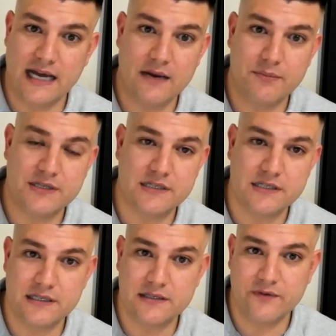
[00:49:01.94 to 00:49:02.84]
a
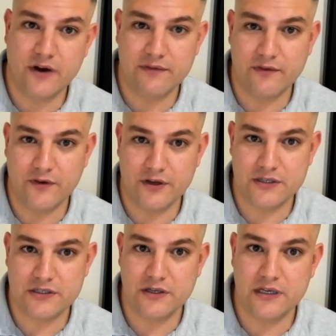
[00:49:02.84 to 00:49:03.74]
business and survive the
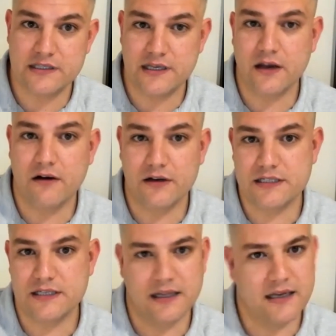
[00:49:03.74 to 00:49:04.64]
first 2 years, then go on and
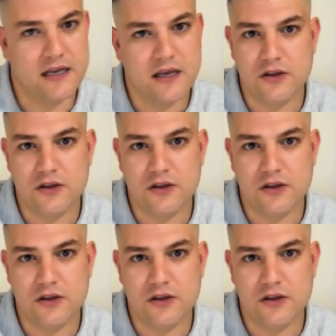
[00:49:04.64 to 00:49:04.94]
sell it,